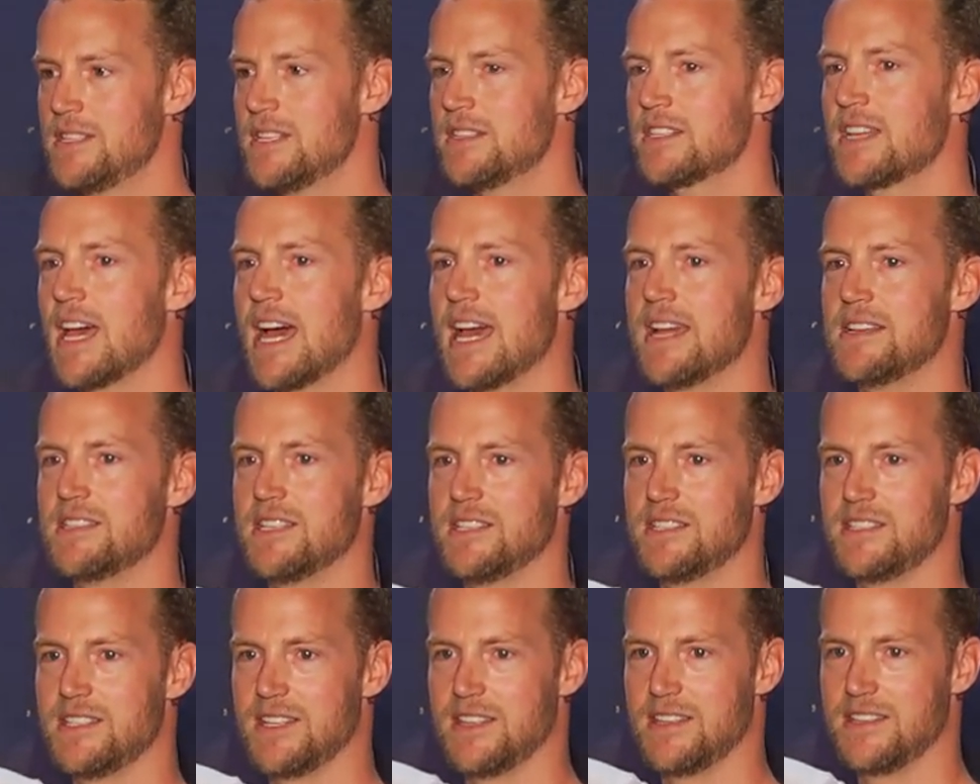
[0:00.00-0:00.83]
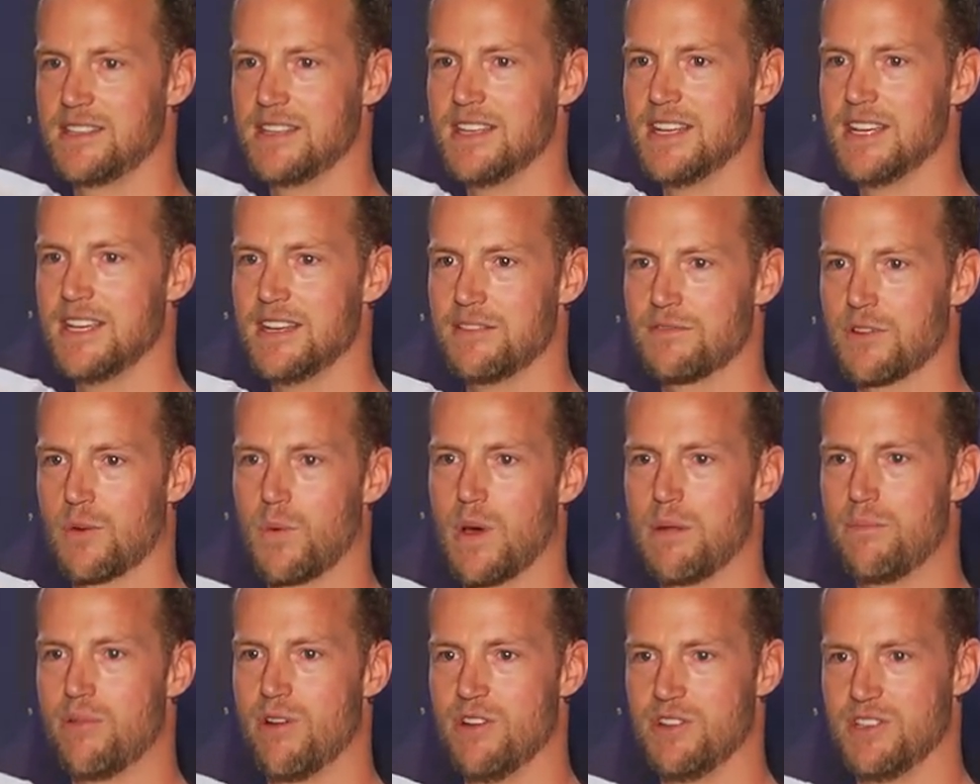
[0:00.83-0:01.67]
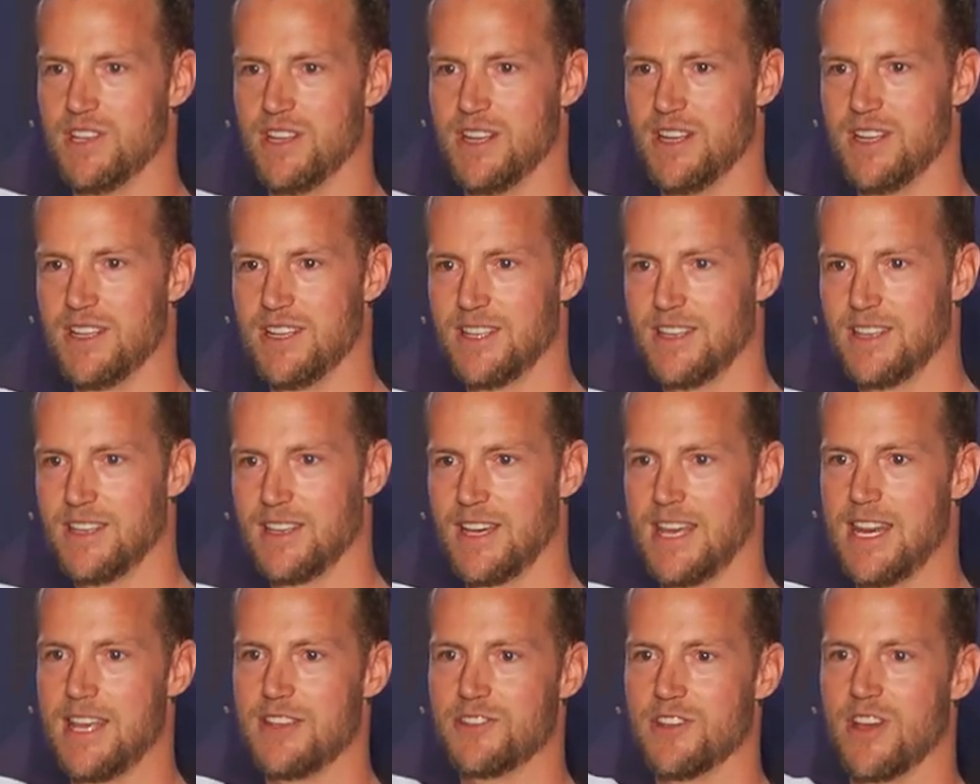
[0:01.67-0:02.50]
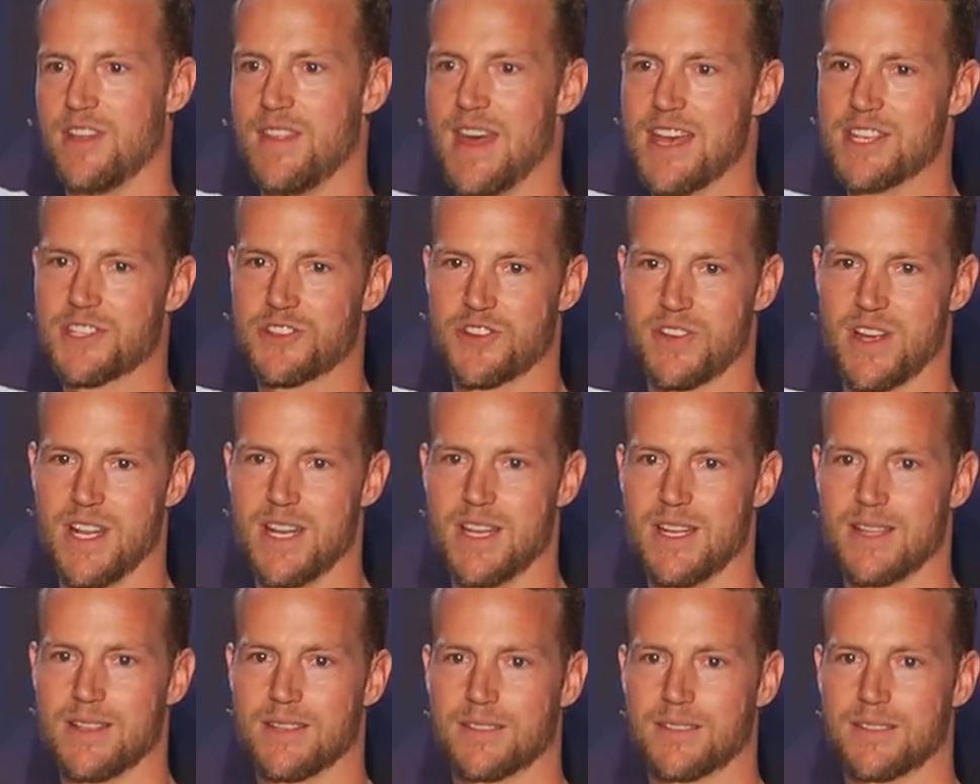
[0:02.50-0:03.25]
This guy existed for one person, and he's on that screen.